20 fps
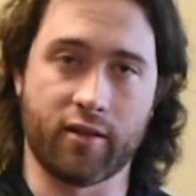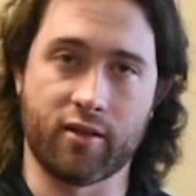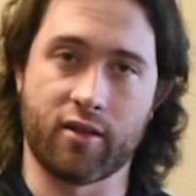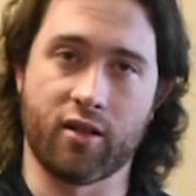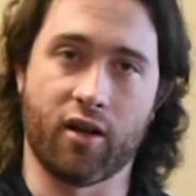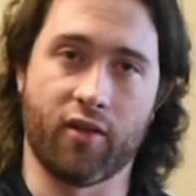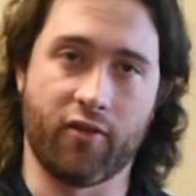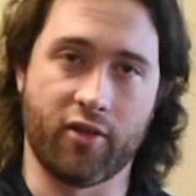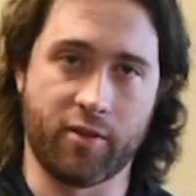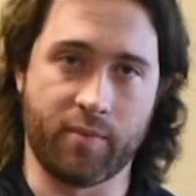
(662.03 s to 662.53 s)

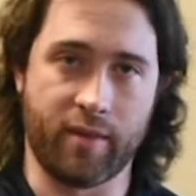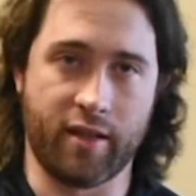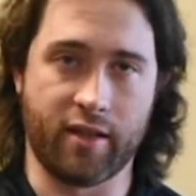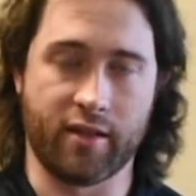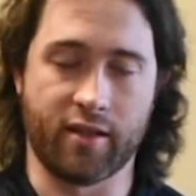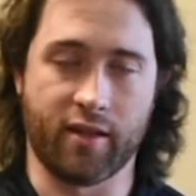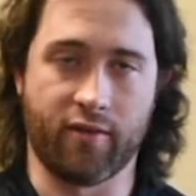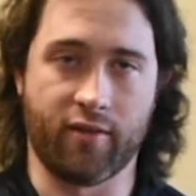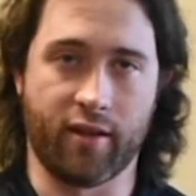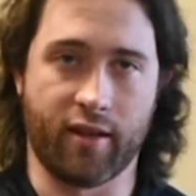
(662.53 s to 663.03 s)
service
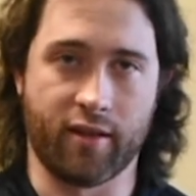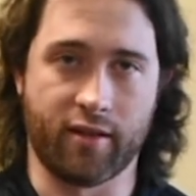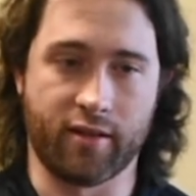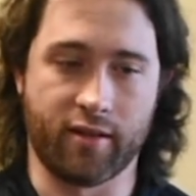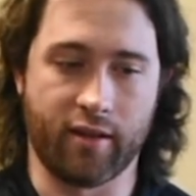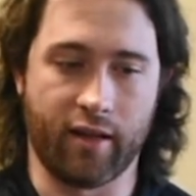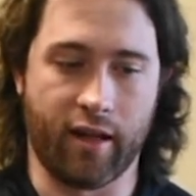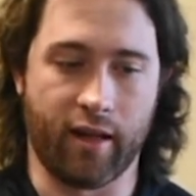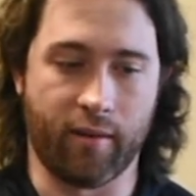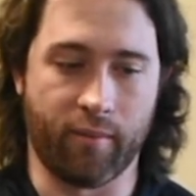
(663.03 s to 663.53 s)
piece of
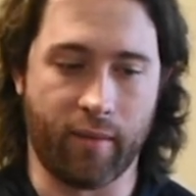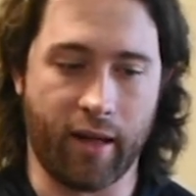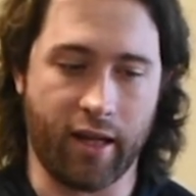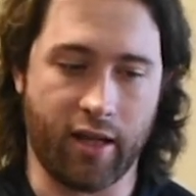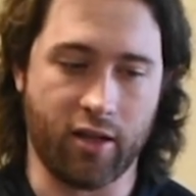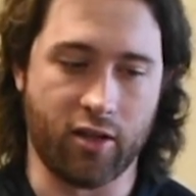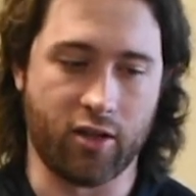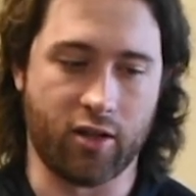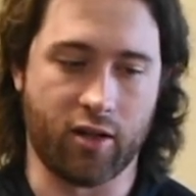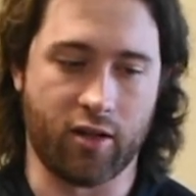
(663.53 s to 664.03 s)
this and
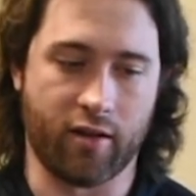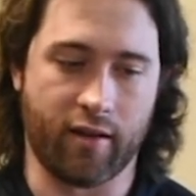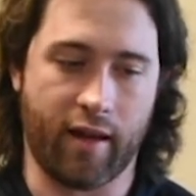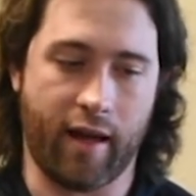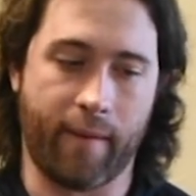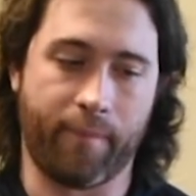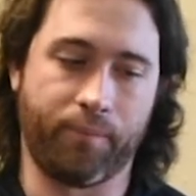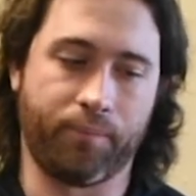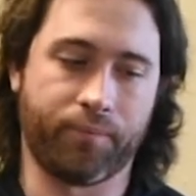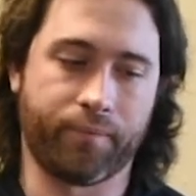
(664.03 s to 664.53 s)
making sure
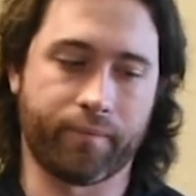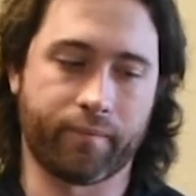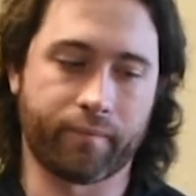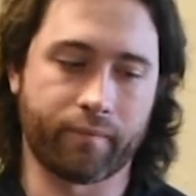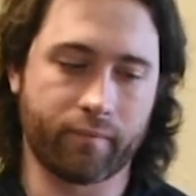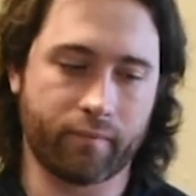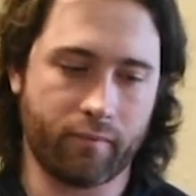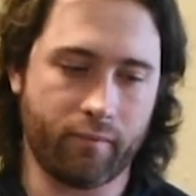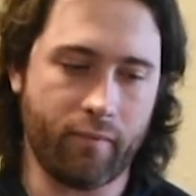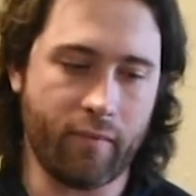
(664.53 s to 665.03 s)
that
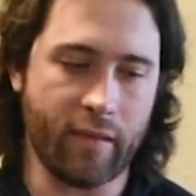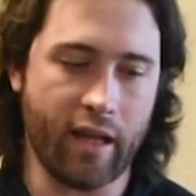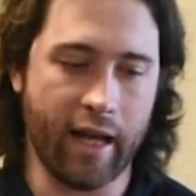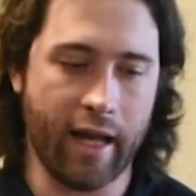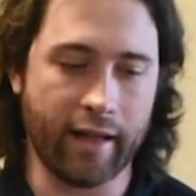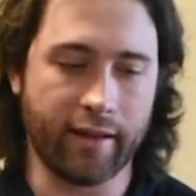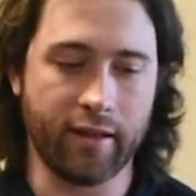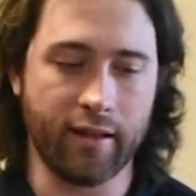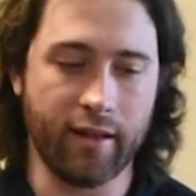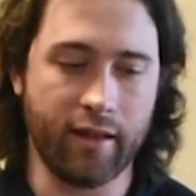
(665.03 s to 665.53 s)

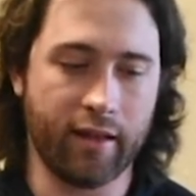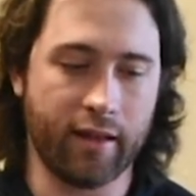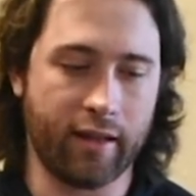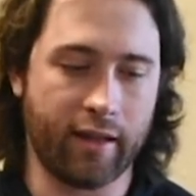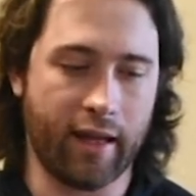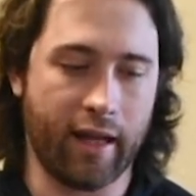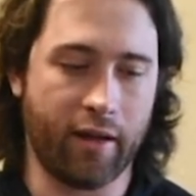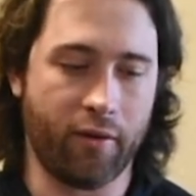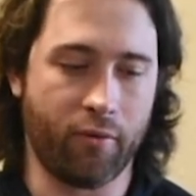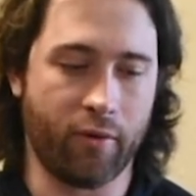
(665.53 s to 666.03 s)
at the end of
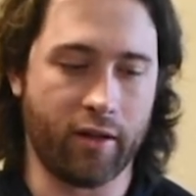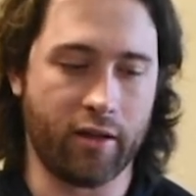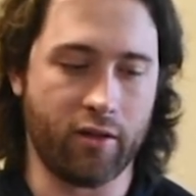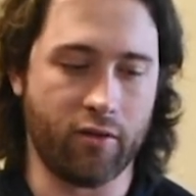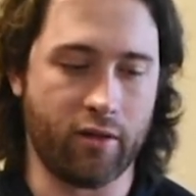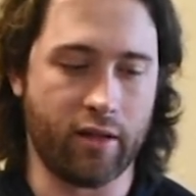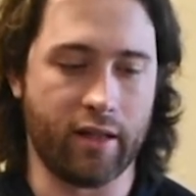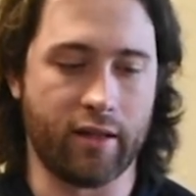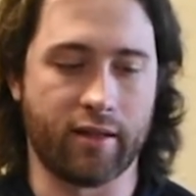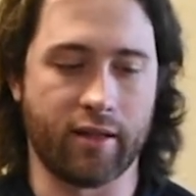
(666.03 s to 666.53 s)
the day, when
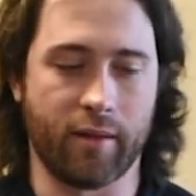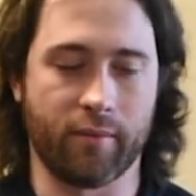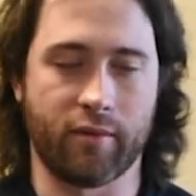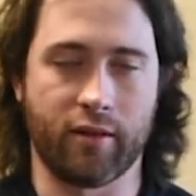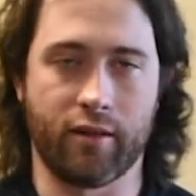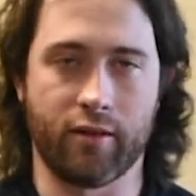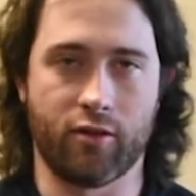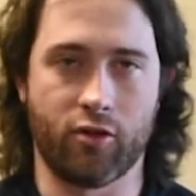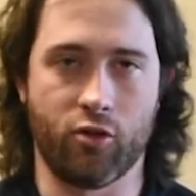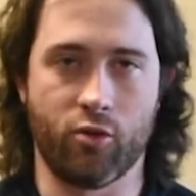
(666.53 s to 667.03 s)
you need
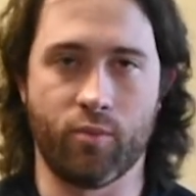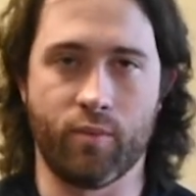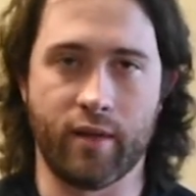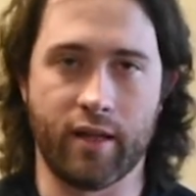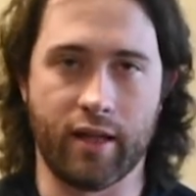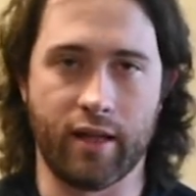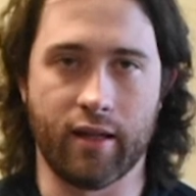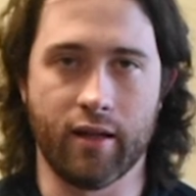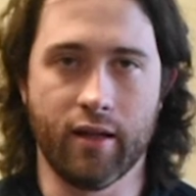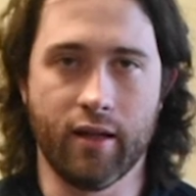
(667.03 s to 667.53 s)
something to
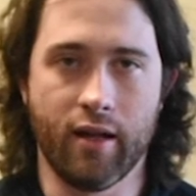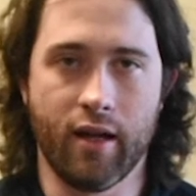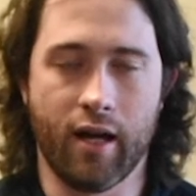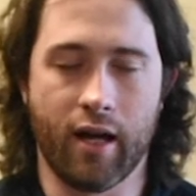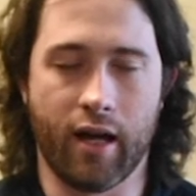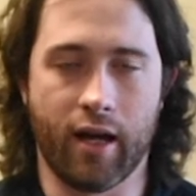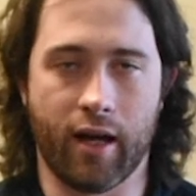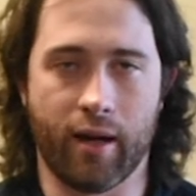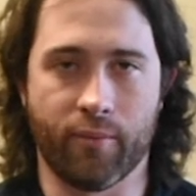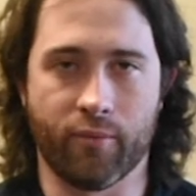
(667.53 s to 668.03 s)
be
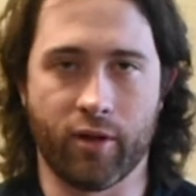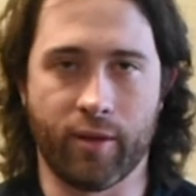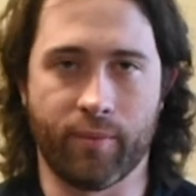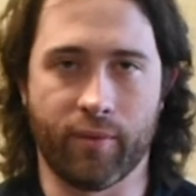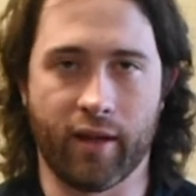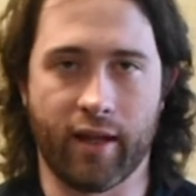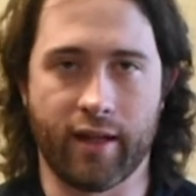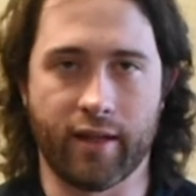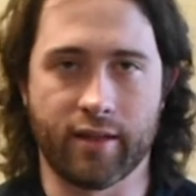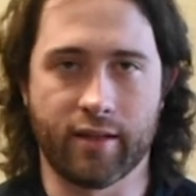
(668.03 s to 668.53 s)

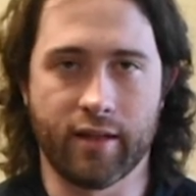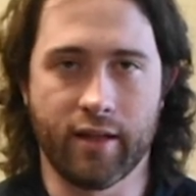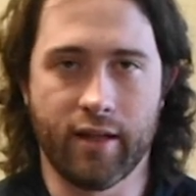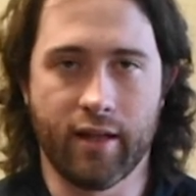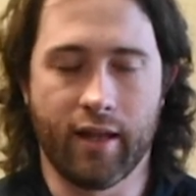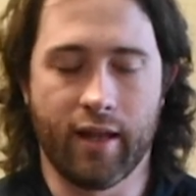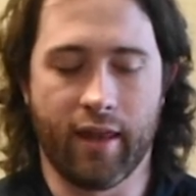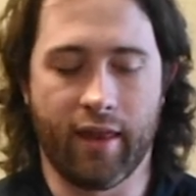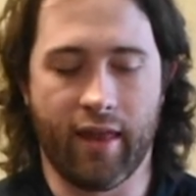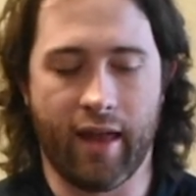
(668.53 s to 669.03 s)
replaced,
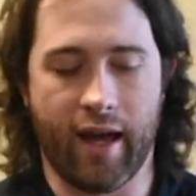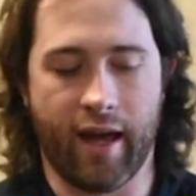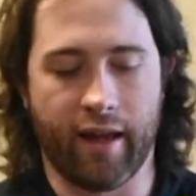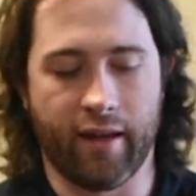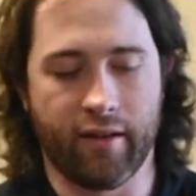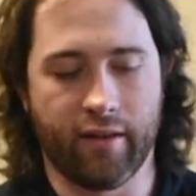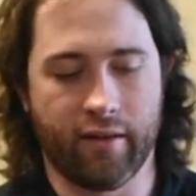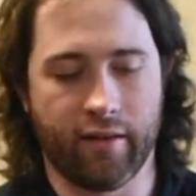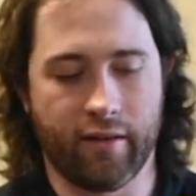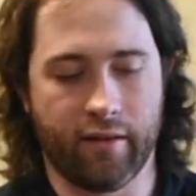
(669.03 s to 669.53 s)

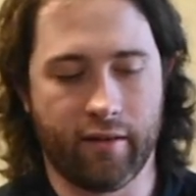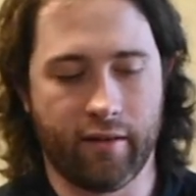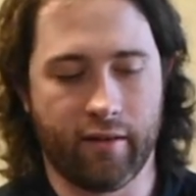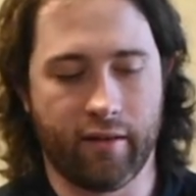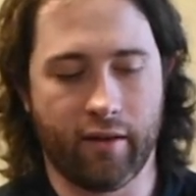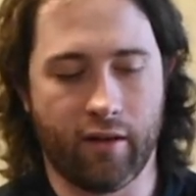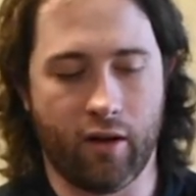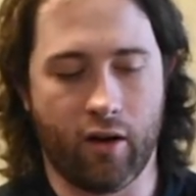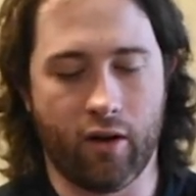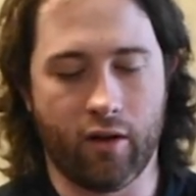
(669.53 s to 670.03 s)
that
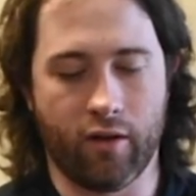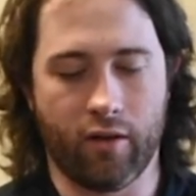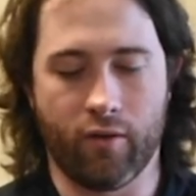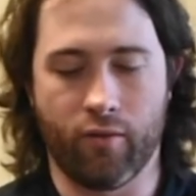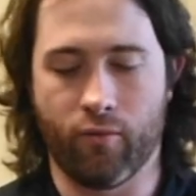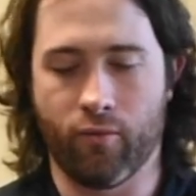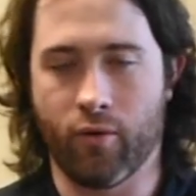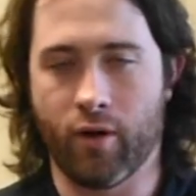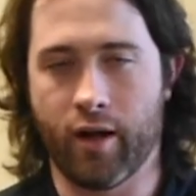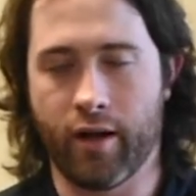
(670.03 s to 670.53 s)

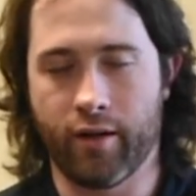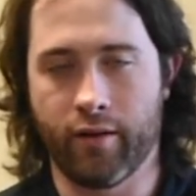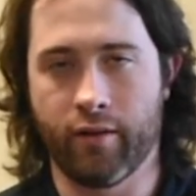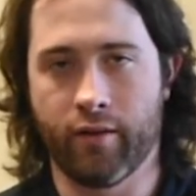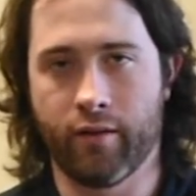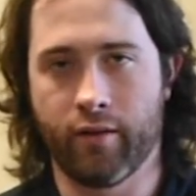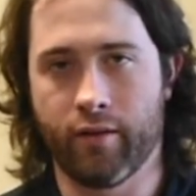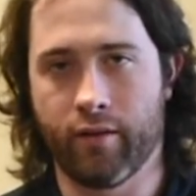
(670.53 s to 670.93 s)
one,